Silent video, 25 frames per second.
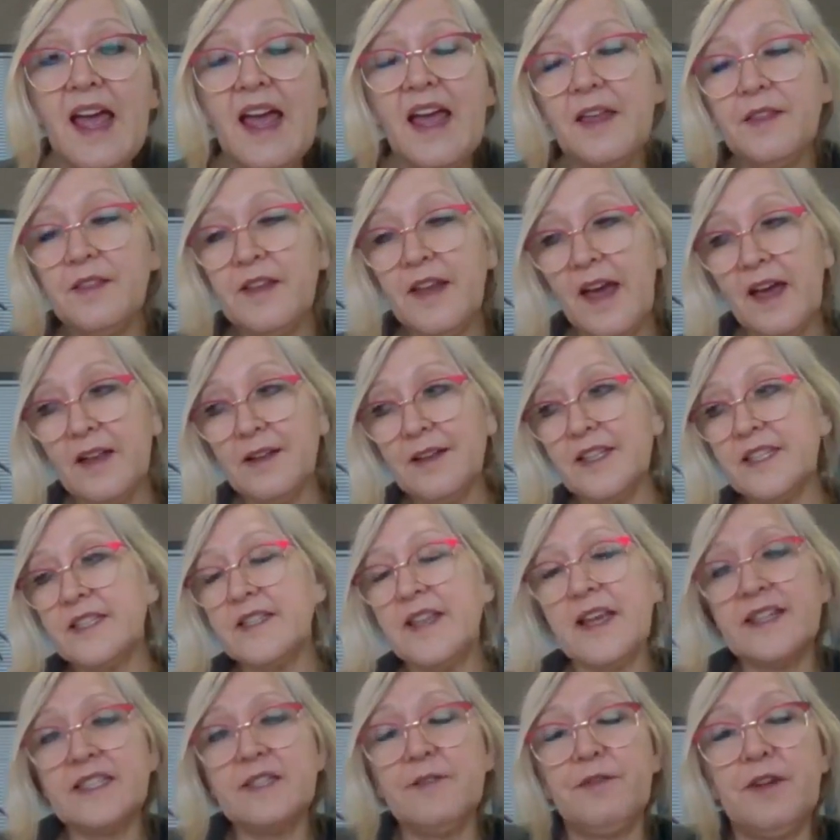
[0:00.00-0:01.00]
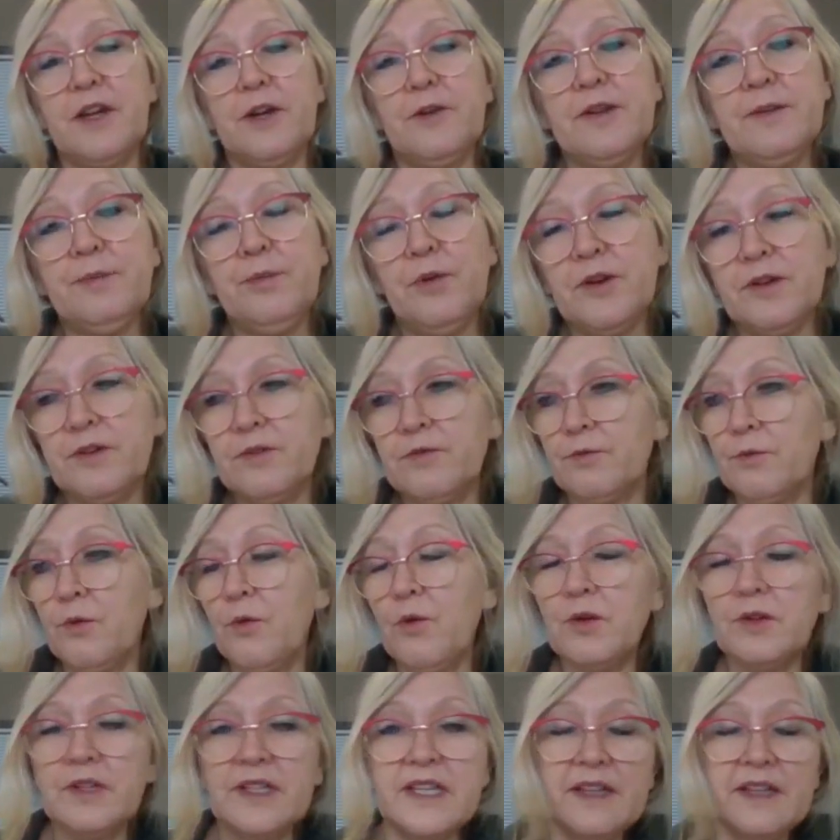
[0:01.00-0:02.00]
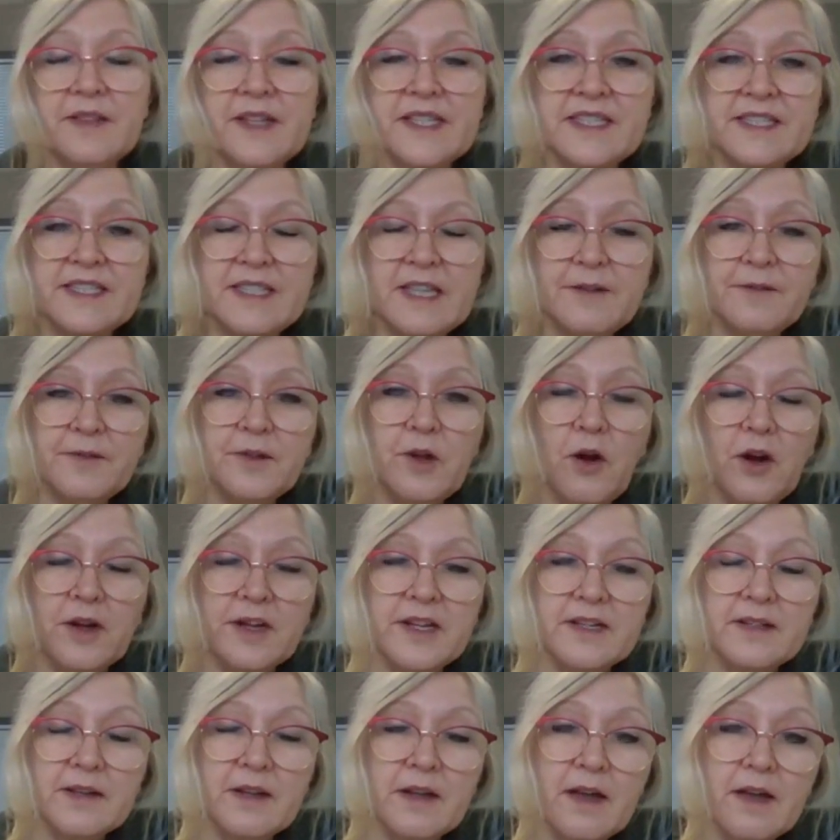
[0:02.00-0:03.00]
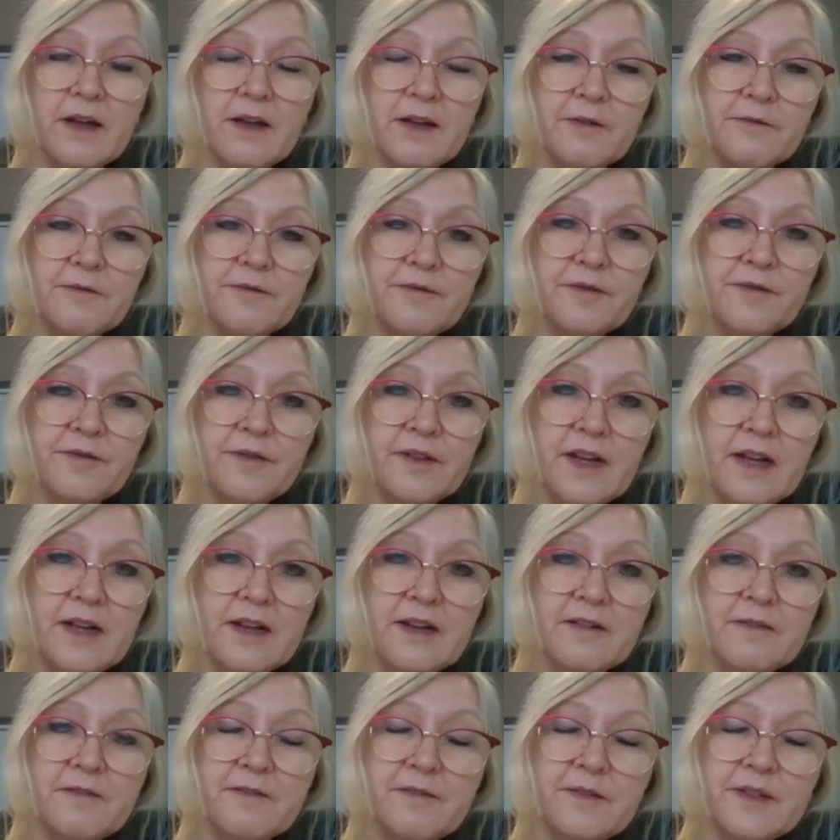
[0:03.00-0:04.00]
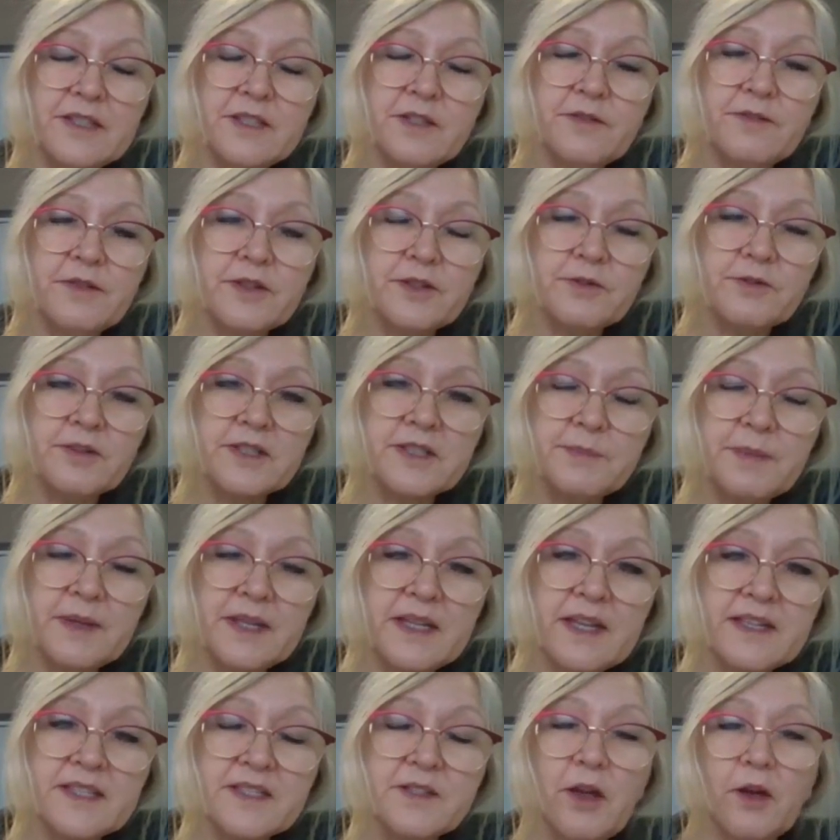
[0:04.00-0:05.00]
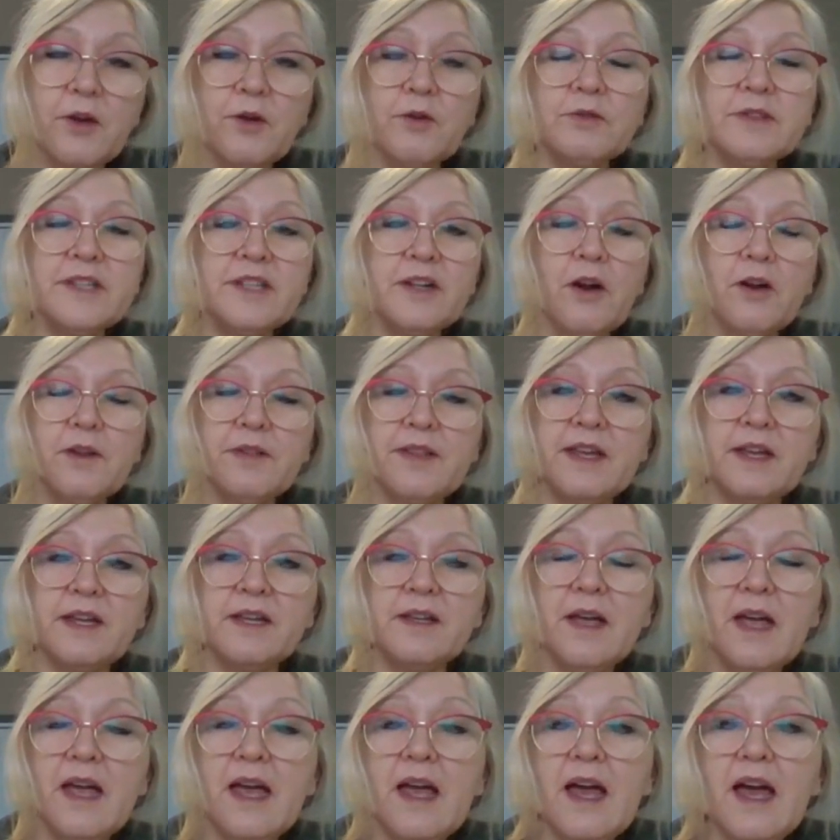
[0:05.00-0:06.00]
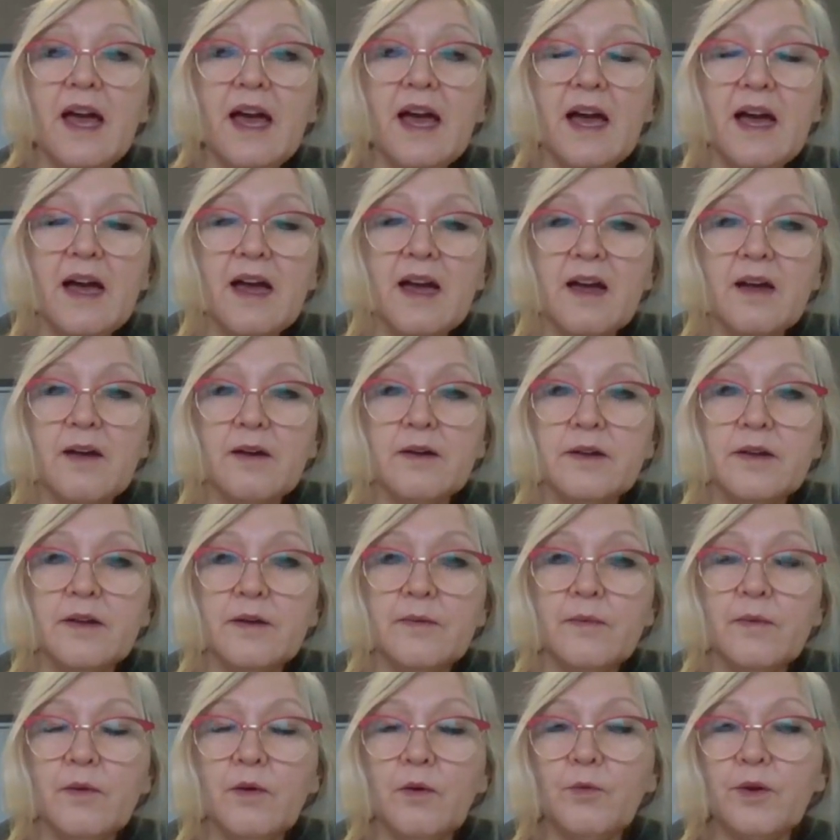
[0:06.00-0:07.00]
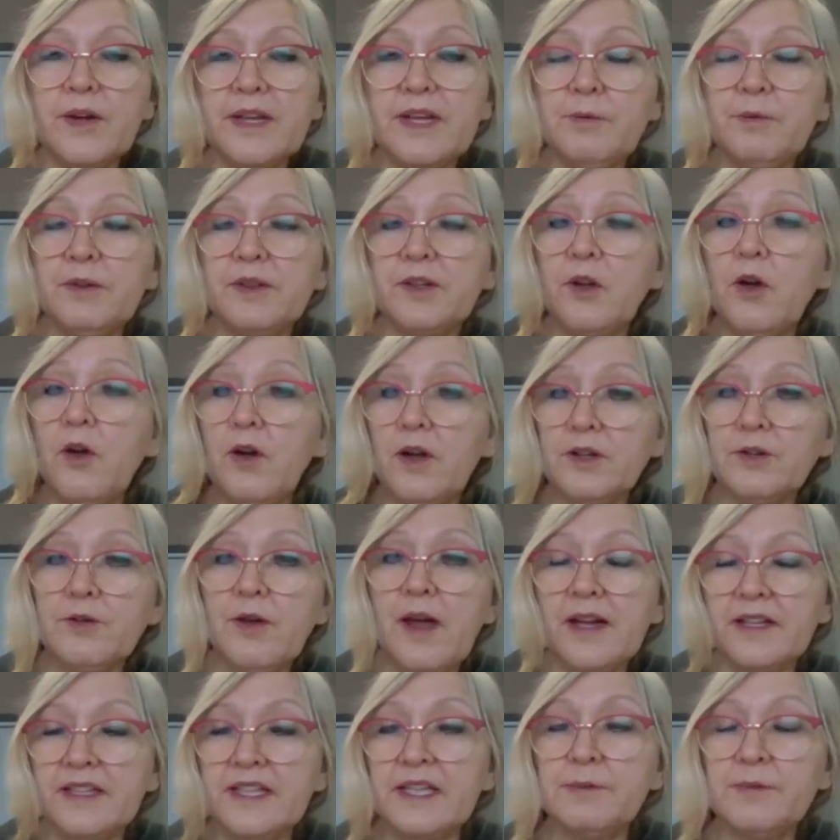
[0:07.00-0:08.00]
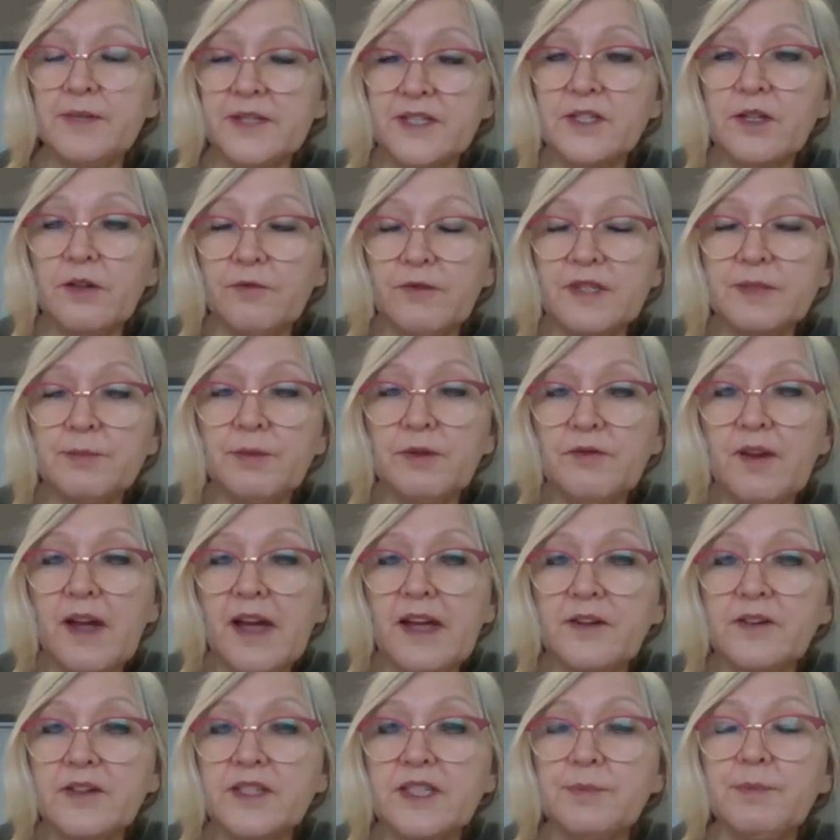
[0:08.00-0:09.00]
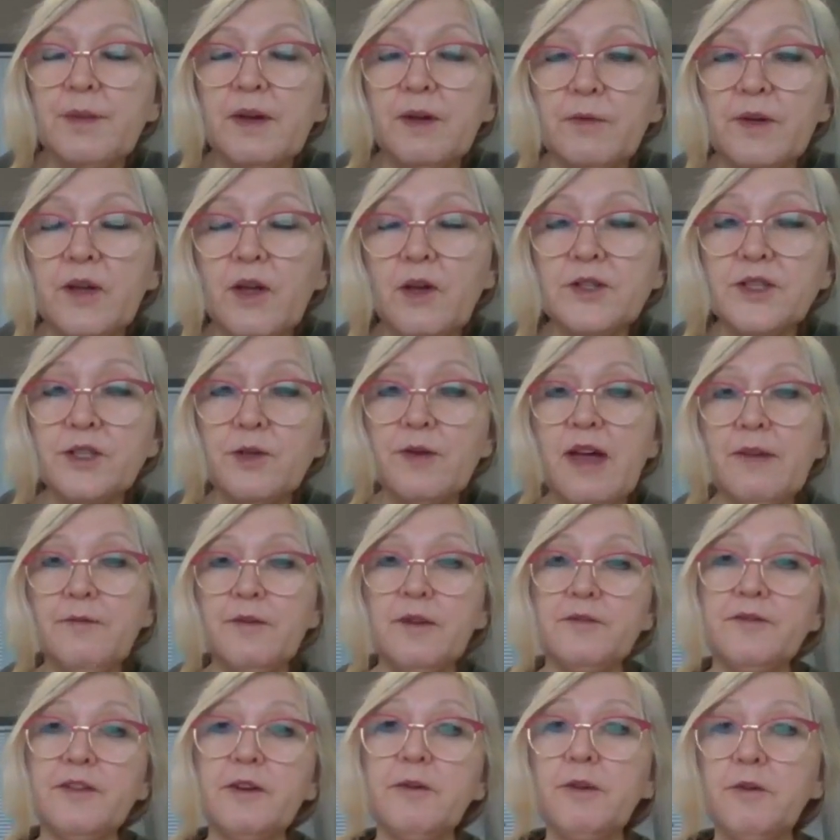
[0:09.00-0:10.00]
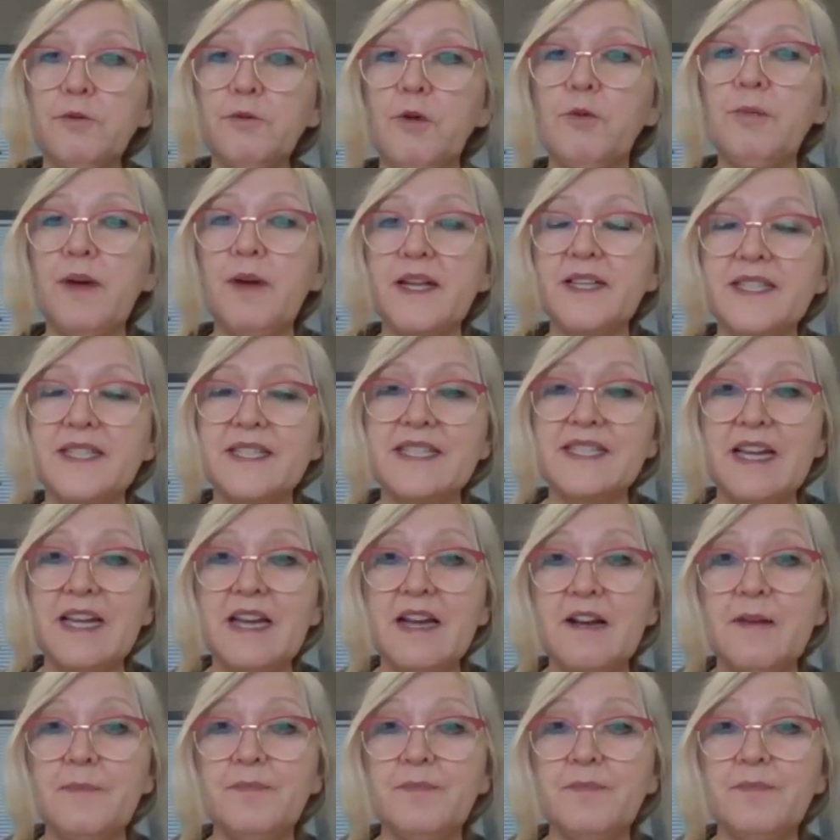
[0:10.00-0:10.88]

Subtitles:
And the analyst has a very important role in the safeguarding of individuals, because not only are they working with contracting with service providers, but we also have a very robust